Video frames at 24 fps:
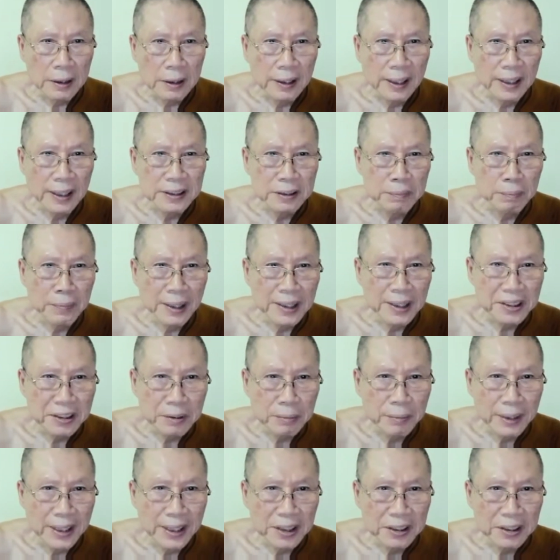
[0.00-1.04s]
Does
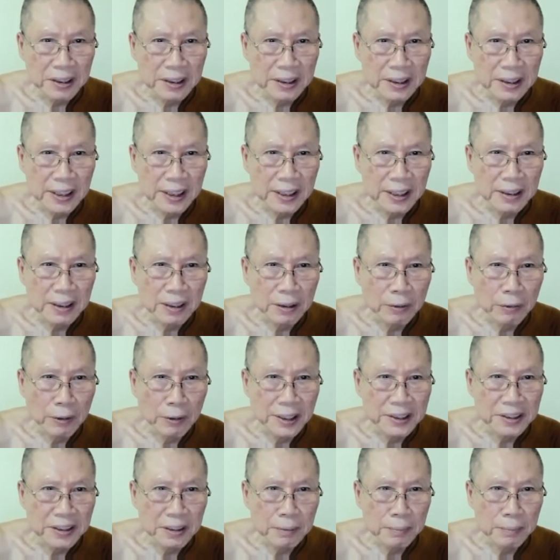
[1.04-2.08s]
masturbation hinder
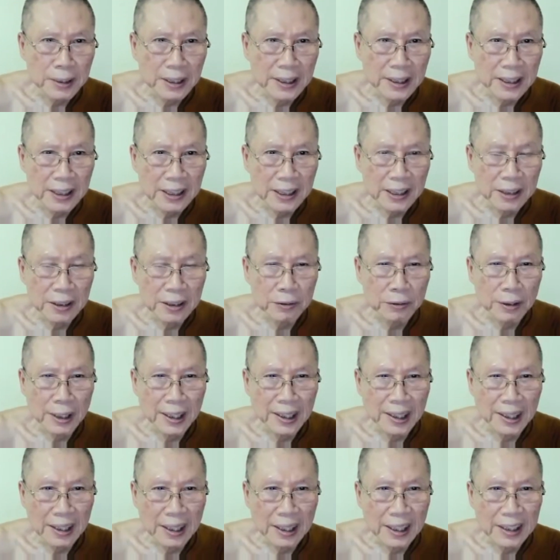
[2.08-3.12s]
one's ability
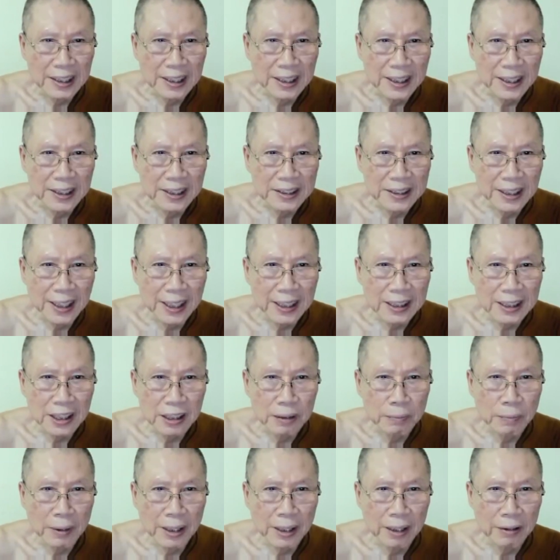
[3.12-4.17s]
to attain
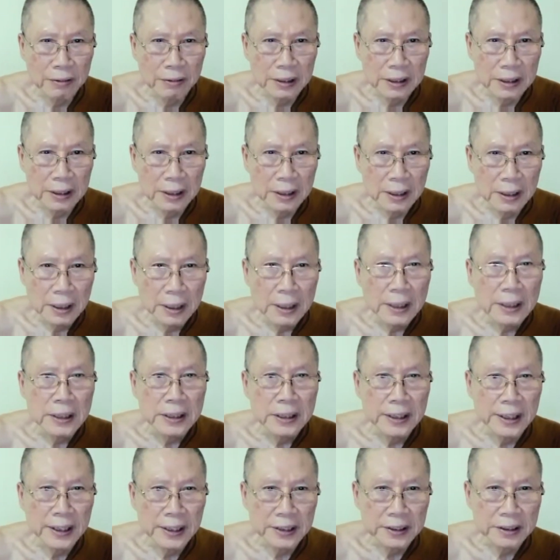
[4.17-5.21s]
psychic power?
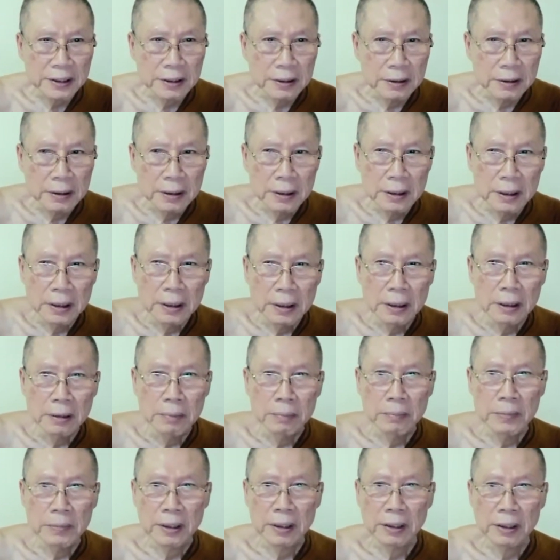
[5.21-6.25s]
Yes,
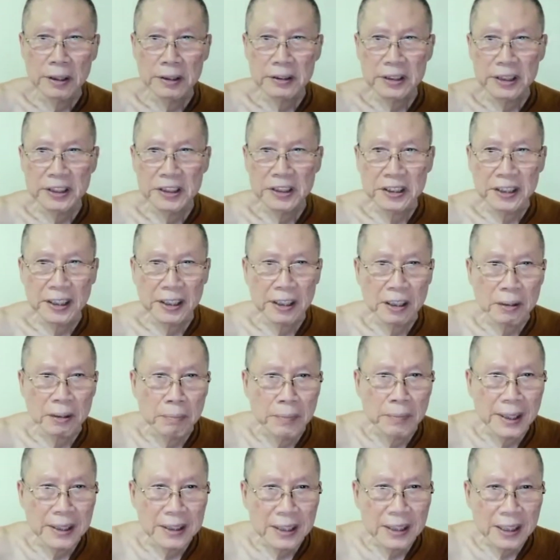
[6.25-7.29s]
because instead of
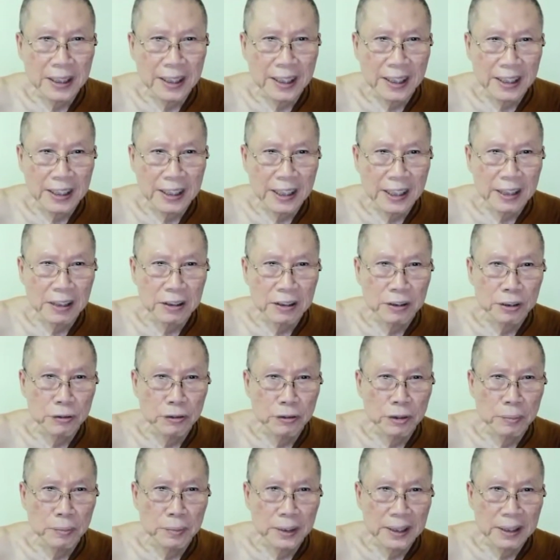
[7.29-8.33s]
meditating, you
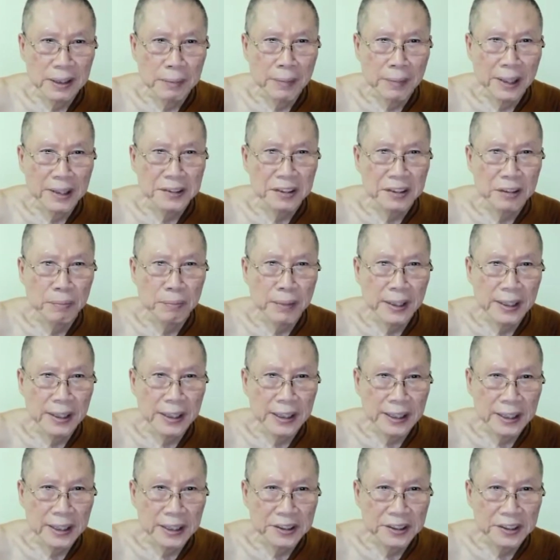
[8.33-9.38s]
will be
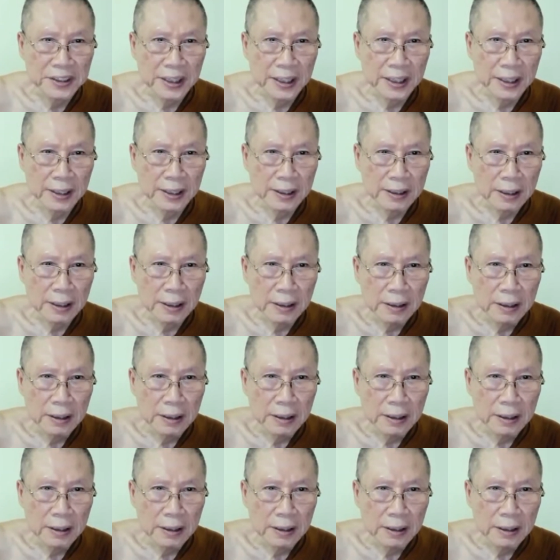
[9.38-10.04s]
masturbating instead.